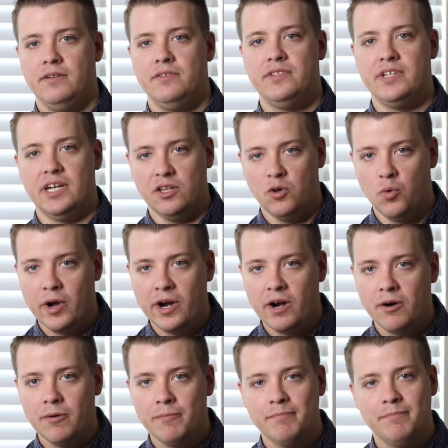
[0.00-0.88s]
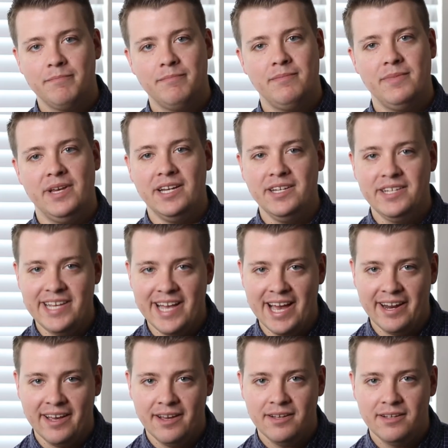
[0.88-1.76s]
Delaware,
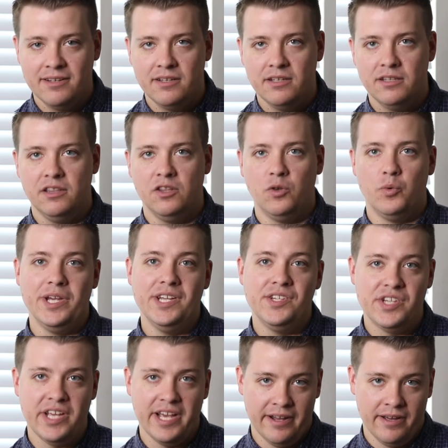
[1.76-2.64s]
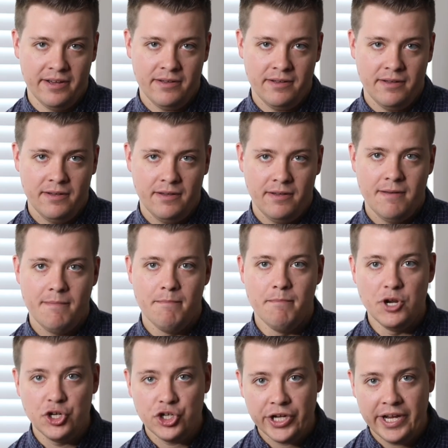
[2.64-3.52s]
Indiana, Louisiana,
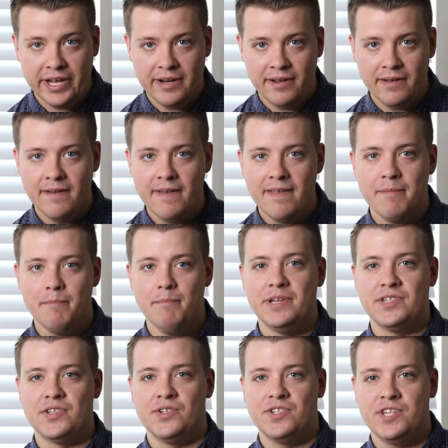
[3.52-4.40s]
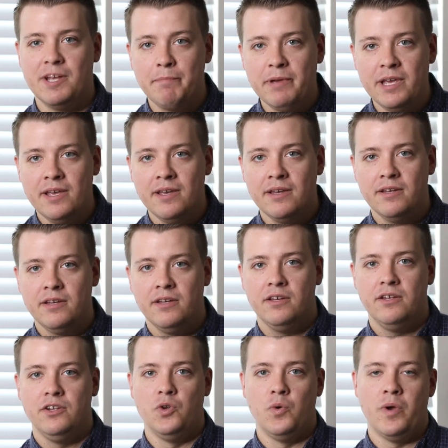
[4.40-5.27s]
Michigan, Mississippi,
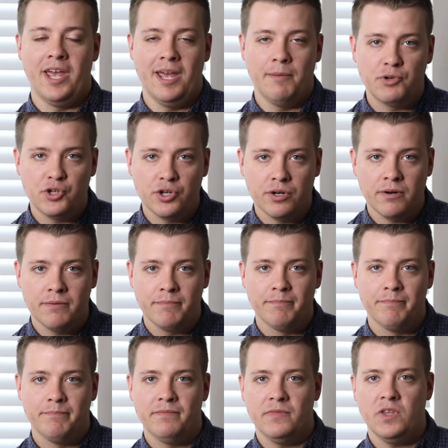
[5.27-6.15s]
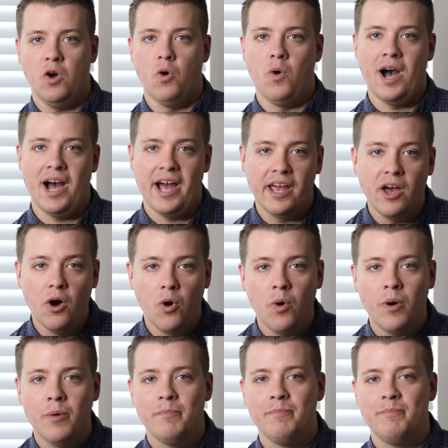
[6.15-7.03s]
New Hampshire, Ohio,